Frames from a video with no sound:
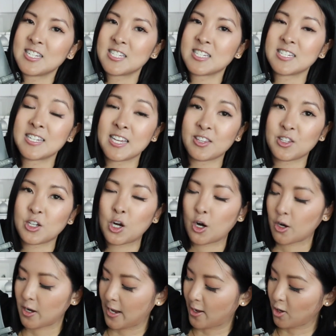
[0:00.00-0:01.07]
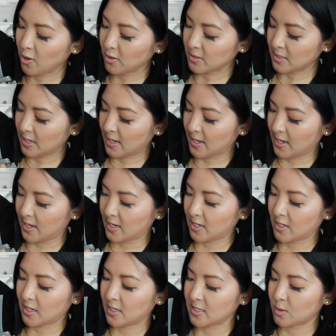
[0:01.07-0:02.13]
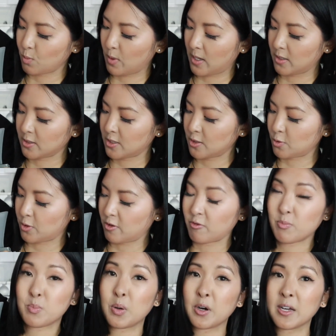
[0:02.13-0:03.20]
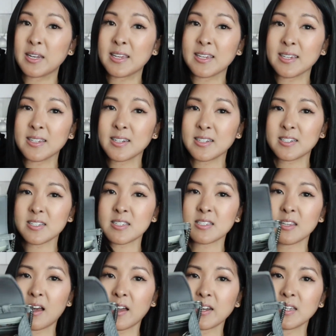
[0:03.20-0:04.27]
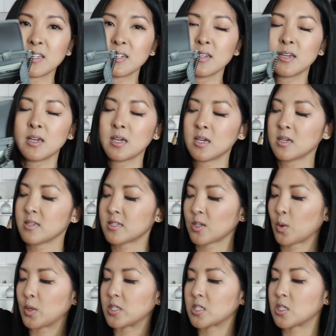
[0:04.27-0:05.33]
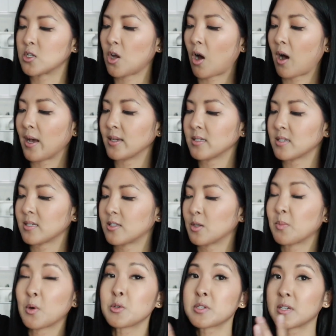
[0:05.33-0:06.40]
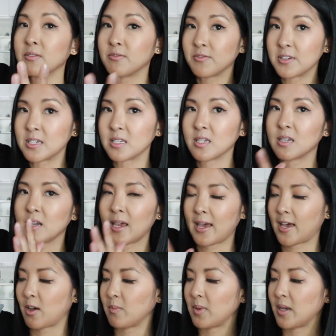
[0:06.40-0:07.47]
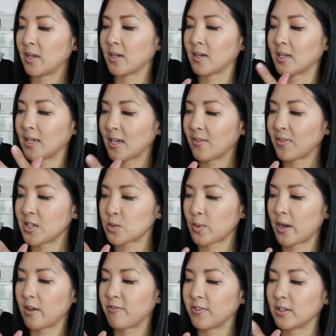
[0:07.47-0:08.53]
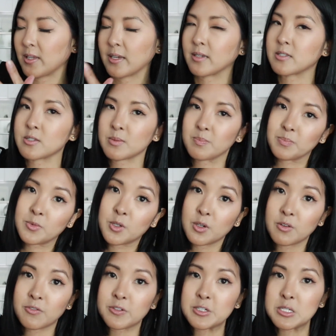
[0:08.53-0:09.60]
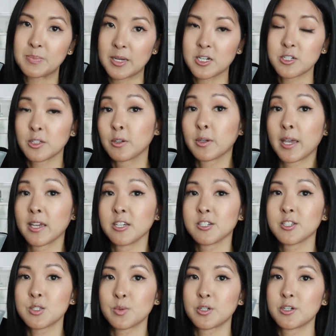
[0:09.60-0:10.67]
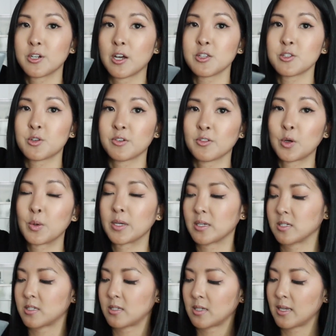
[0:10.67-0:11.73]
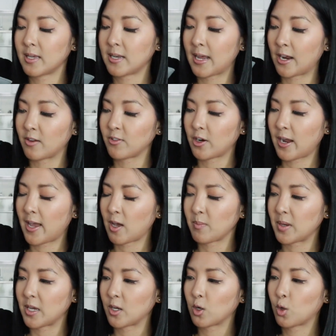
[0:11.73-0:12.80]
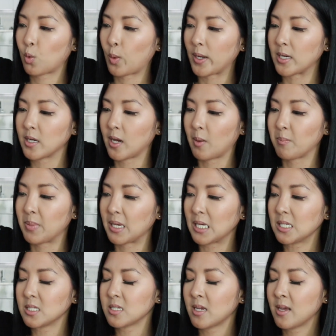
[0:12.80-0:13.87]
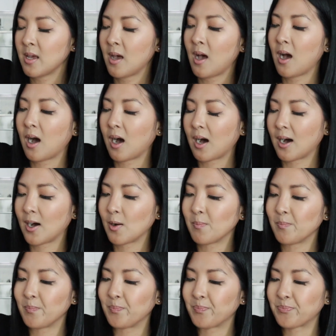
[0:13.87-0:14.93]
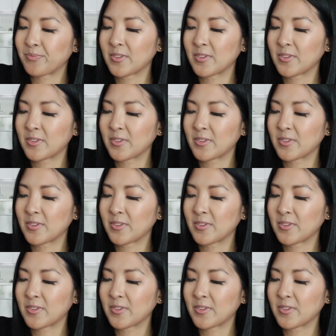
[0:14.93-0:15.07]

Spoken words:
to take the card out, and as well to sort of put in and to slide in. So it's not the most convenient handbag. And again, that's why I feel like it's good for special occasions when you're not sort of going in and out of your handbag quite a bit. I